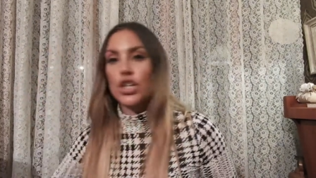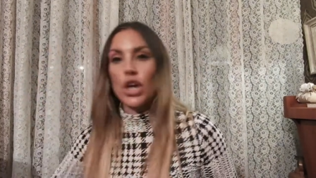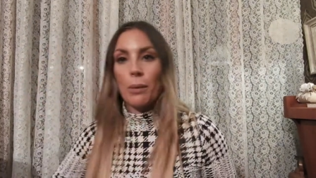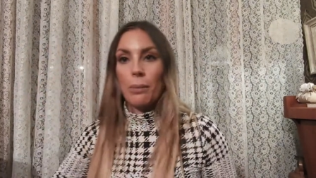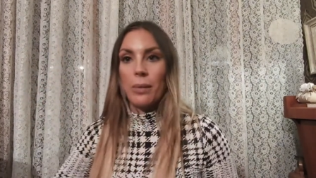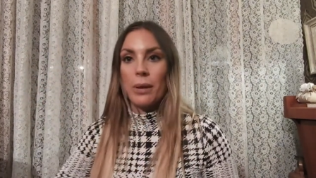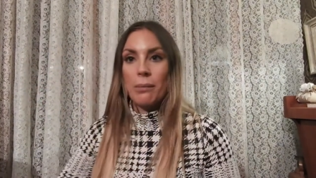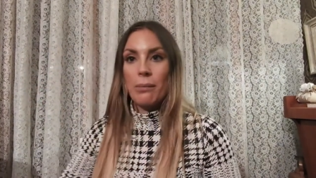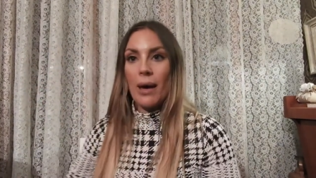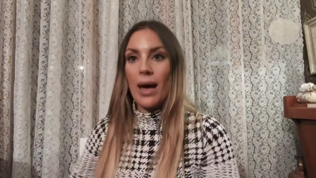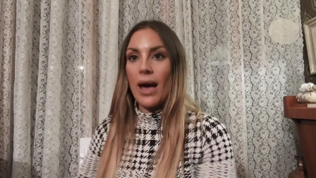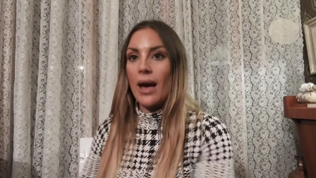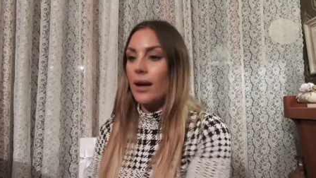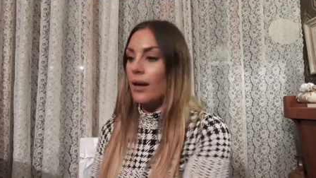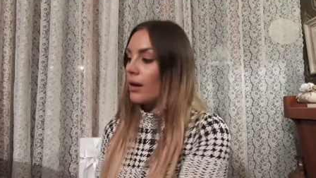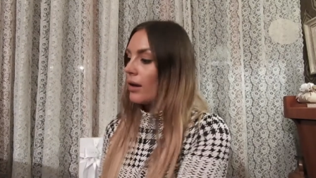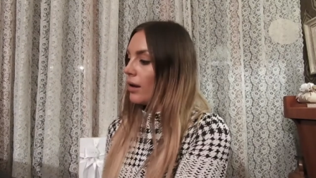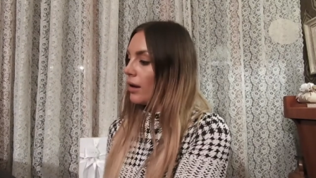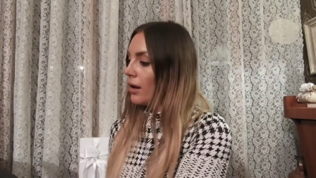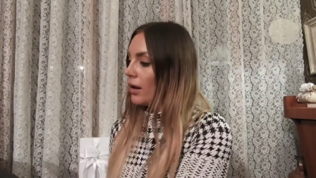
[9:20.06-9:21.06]
a shopping
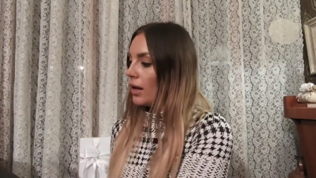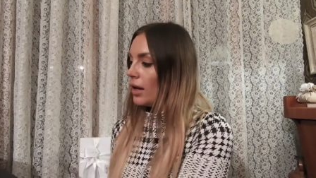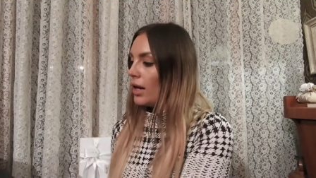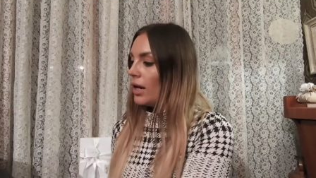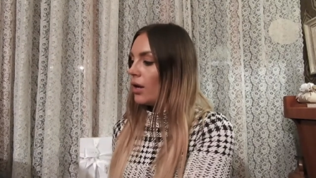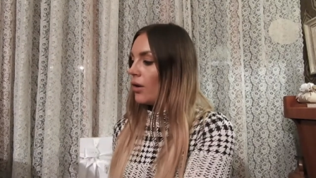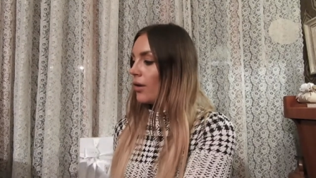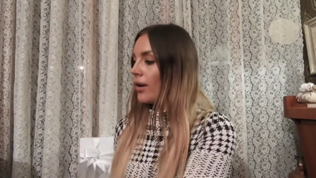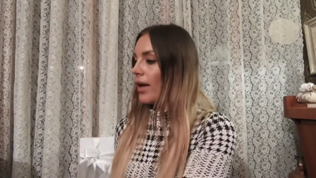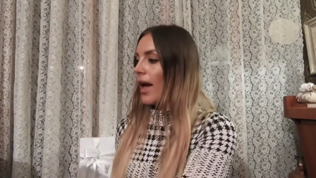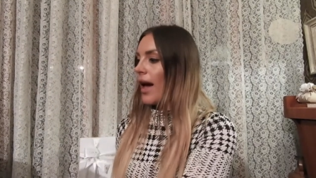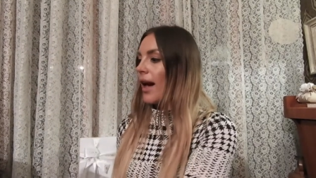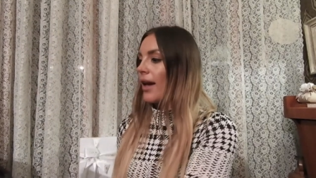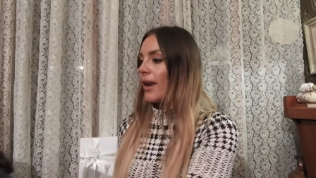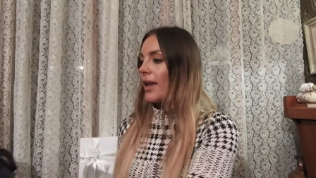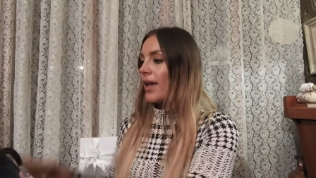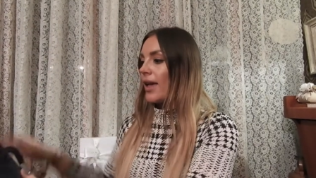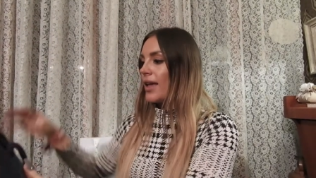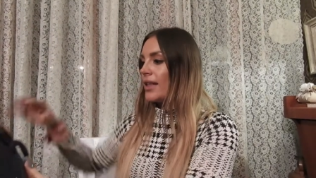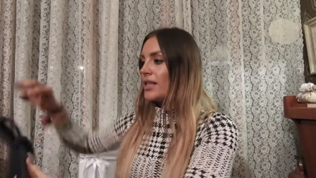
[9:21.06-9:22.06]
bag look
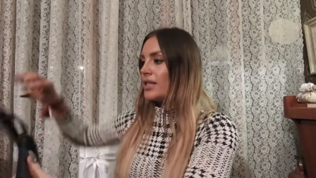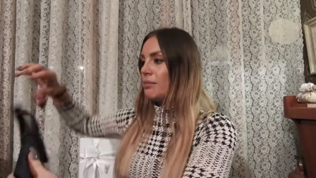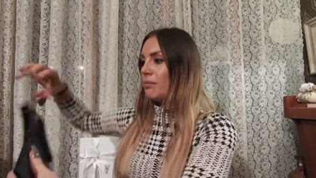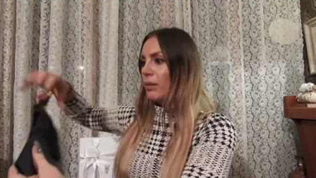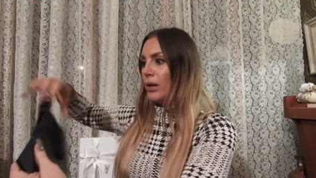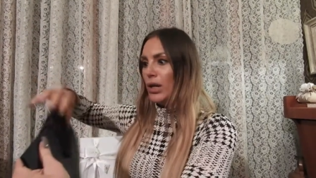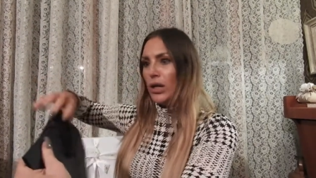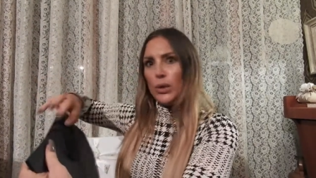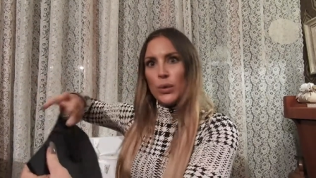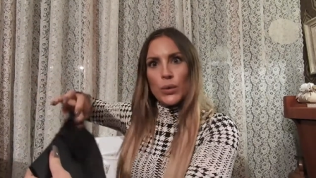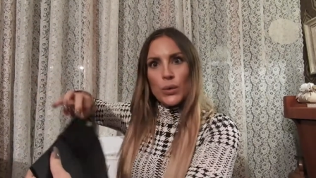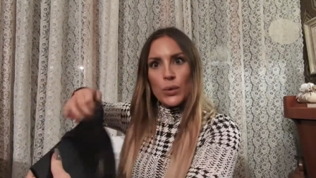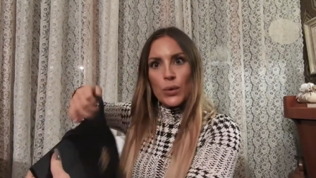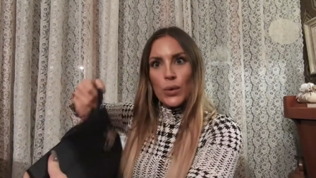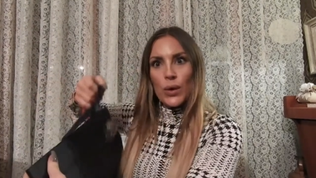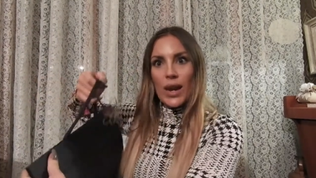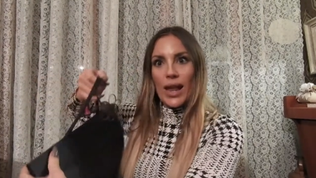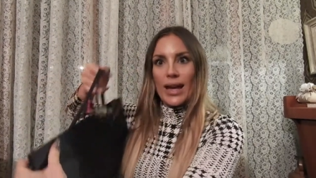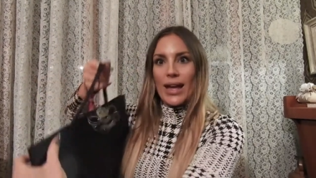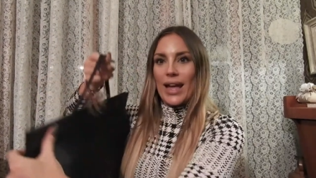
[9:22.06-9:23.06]
at it it's
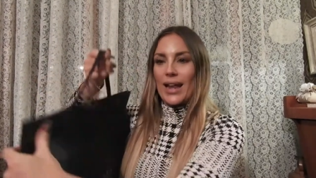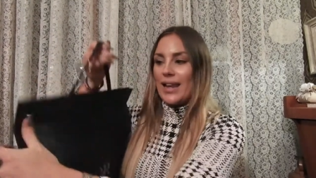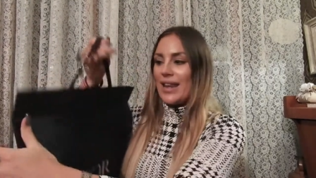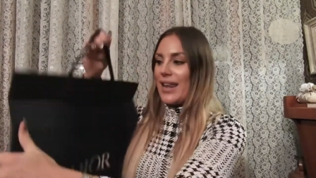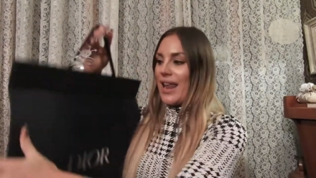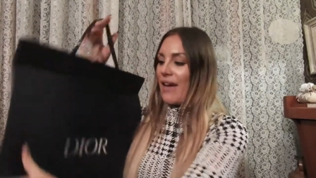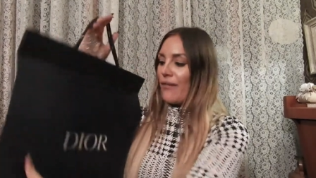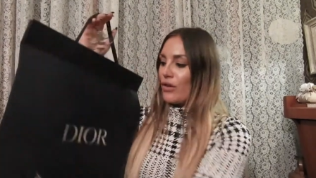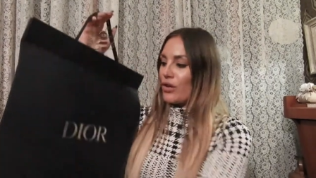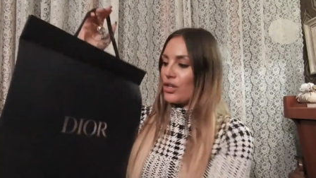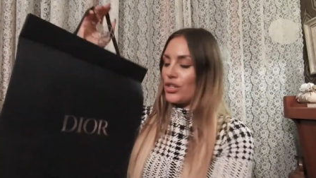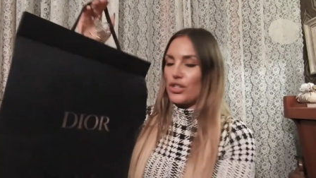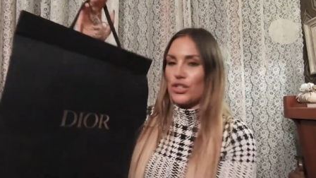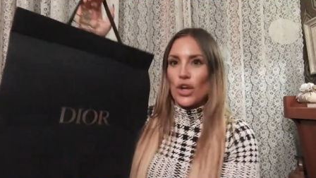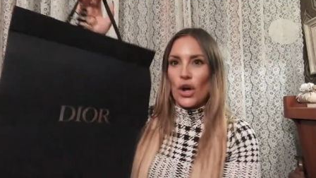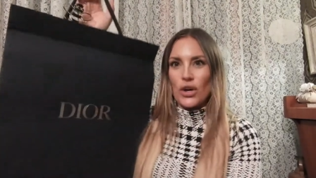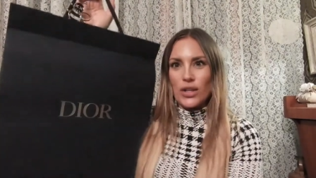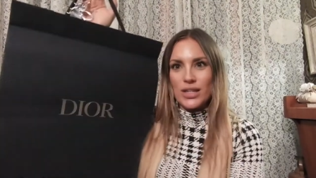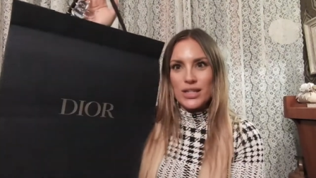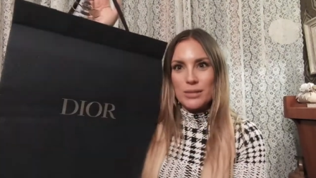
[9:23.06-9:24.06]
blue like I never
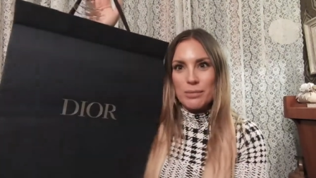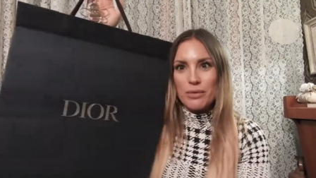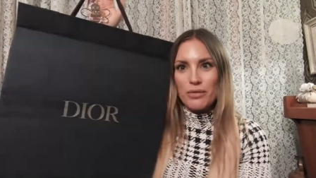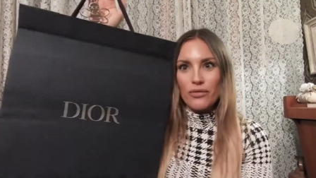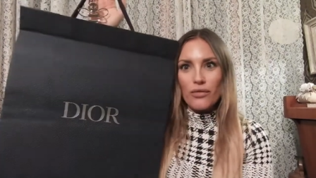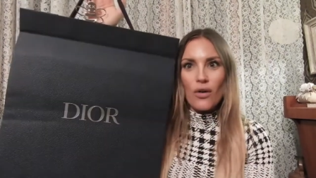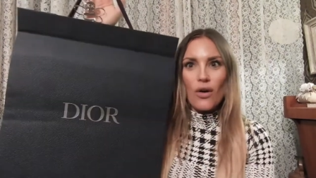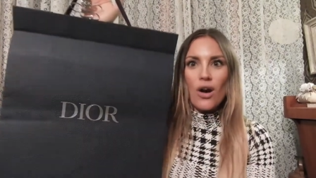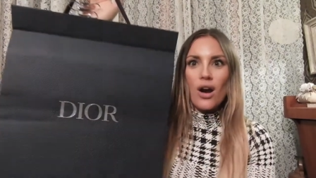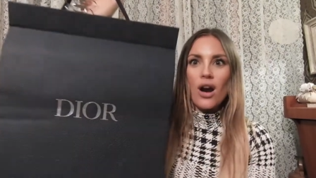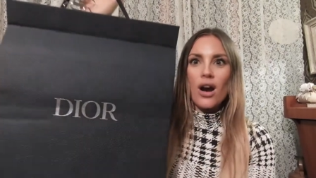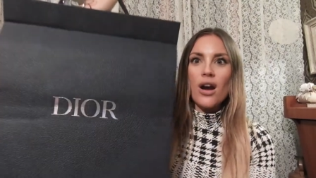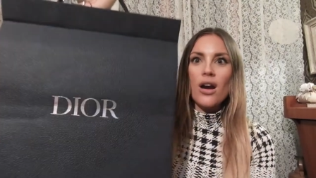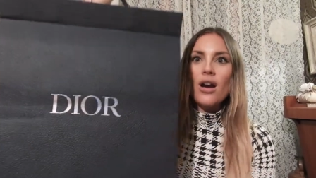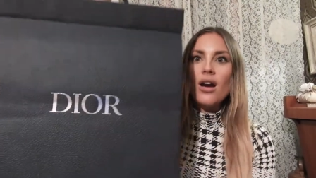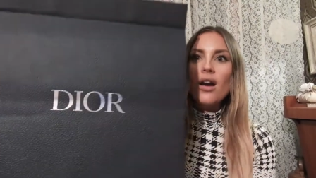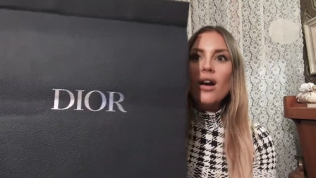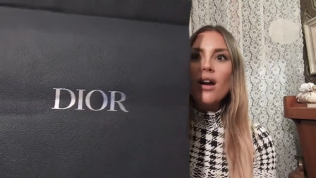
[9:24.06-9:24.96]
saw this before